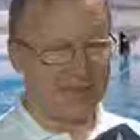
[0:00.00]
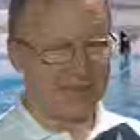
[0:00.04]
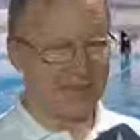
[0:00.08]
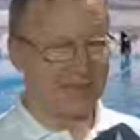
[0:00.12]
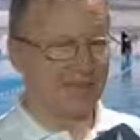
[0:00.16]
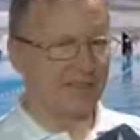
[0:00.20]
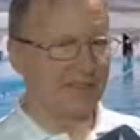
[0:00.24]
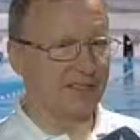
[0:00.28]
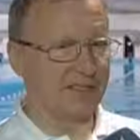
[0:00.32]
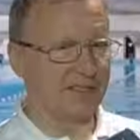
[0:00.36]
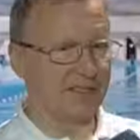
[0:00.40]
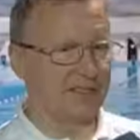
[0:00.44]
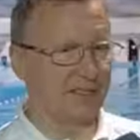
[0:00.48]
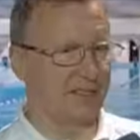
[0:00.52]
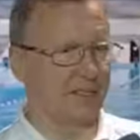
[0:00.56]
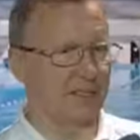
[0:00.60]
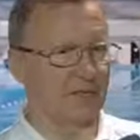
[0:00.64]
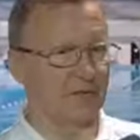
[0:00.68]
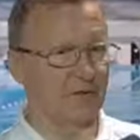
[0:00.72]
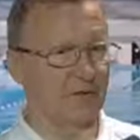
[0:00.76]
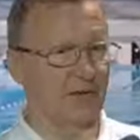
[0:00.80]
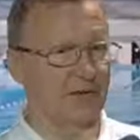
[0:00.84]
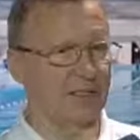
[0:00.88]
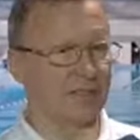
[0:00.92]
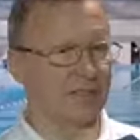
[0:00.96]
This is a
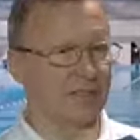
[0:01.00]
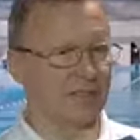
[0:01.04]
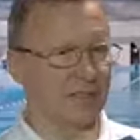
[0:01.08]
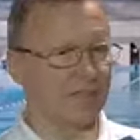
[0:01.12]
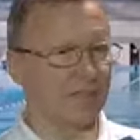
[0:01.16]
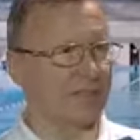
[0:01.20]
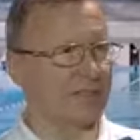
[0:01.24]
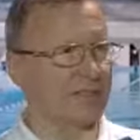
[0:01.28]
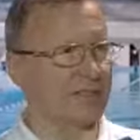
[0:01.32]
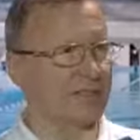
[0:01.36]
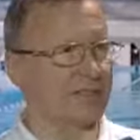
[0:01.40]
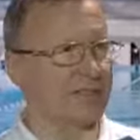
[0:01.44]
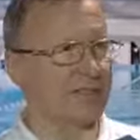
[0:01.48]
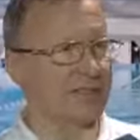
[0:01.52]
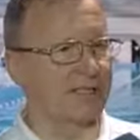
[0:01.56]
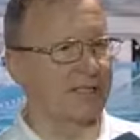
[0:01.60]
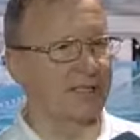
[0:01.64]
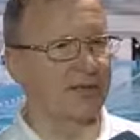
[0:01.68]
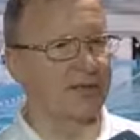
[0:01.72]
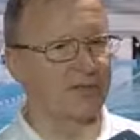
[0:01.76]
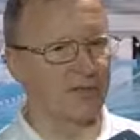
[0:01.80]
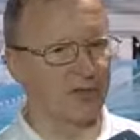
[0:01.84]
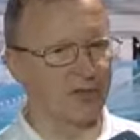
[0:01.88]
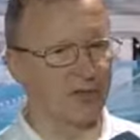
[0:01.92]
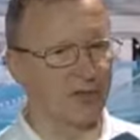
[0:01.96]
quite simple
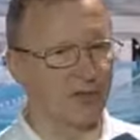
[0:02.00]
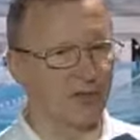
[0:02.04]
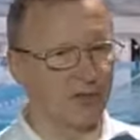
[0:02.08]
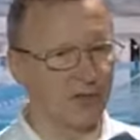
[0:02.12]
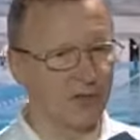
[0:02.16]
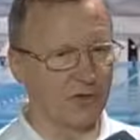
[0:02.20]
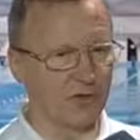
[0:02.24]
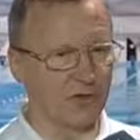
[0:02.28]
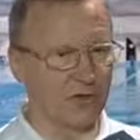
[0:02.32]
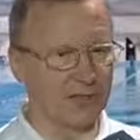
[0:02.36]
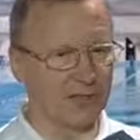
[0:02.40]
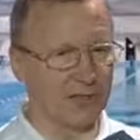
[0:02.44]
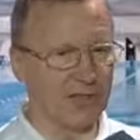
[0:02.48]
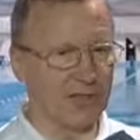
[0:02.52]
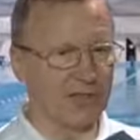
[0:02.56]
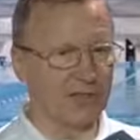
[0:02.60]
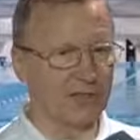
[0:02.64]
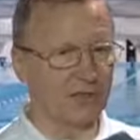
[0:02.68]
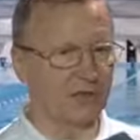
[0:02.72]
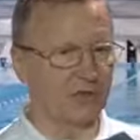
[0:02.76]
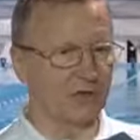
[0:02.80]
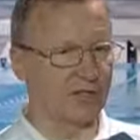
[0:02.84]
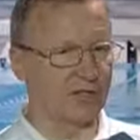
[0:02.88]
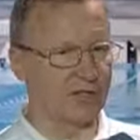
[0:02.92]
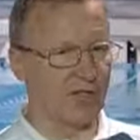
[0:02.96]
system to,
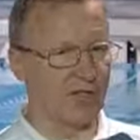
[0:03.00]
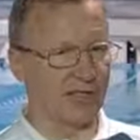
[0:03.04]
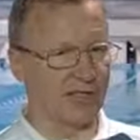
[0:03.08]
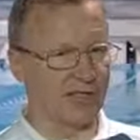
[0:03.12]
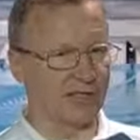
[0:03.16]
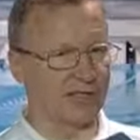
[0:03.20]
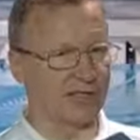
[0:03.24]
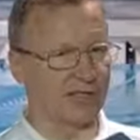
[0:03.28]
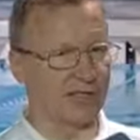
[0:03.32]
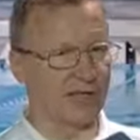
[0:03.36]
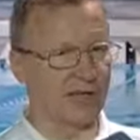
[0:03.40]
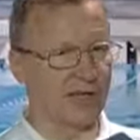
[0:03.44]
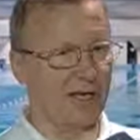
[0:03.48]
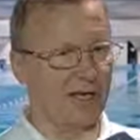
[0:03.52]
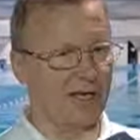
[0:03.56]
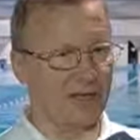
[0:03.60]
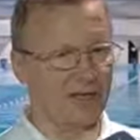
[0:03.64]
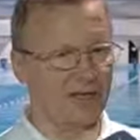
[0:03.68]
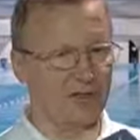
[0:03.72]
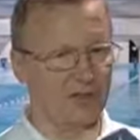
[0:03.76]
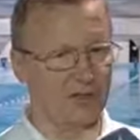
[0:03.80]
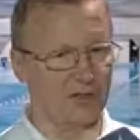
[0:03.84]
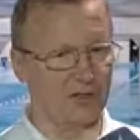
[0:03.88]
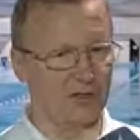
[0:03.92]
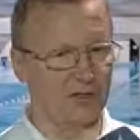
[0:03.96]
to test
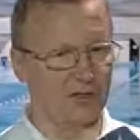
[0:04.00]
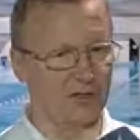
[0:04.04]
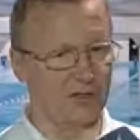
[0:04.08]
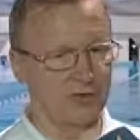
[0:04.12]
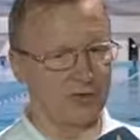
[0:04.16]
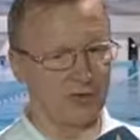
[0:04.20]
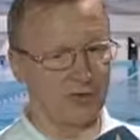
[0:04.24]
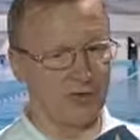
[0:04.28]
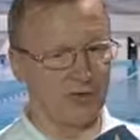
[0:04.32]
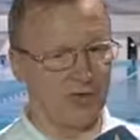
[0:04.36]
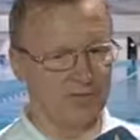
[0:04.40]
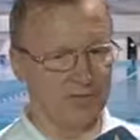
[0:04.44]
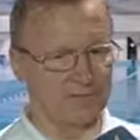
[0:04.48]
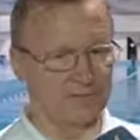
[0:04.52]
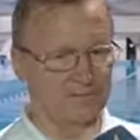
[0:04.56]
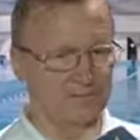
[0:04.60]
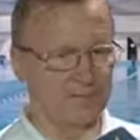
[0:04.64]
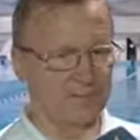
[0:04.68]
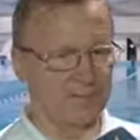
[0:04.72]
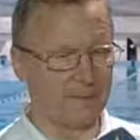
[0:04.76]
and to uh,